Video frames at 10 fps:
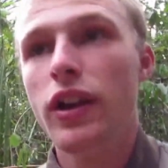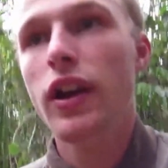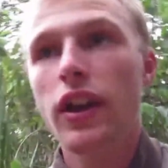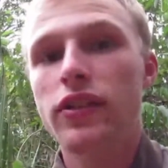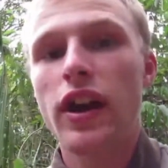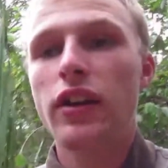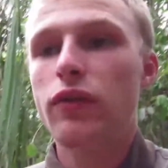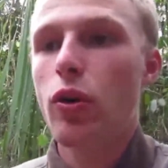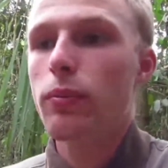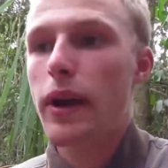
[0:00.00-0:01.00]
it's kind of
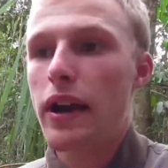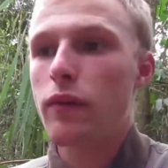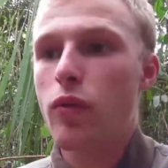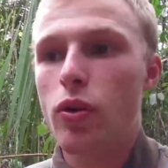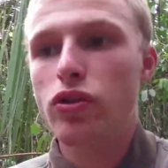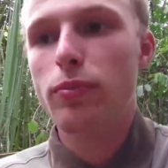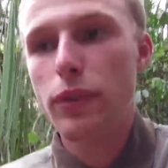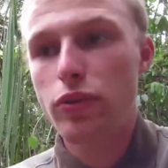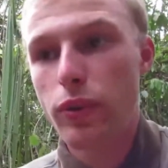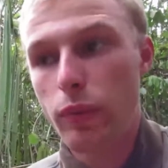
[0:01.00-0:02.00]
going back and forth
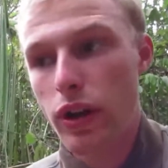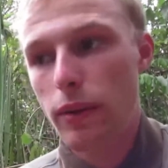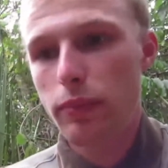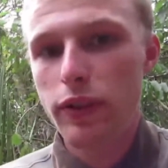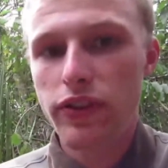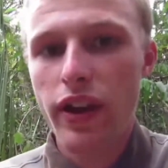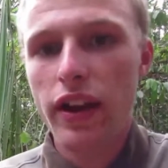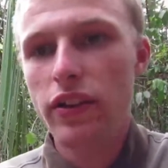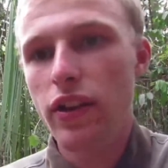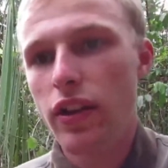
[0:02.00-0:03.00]
between what I'm
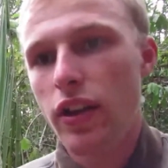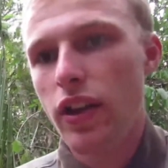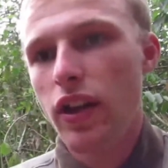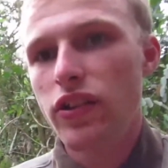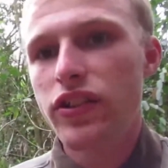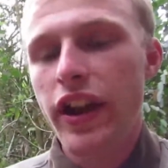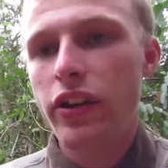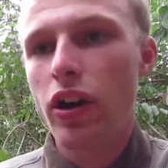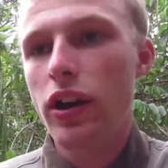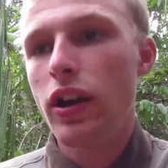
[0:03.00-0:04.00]
decided to stand
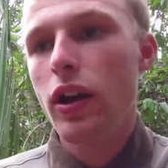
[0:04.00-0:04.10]
on,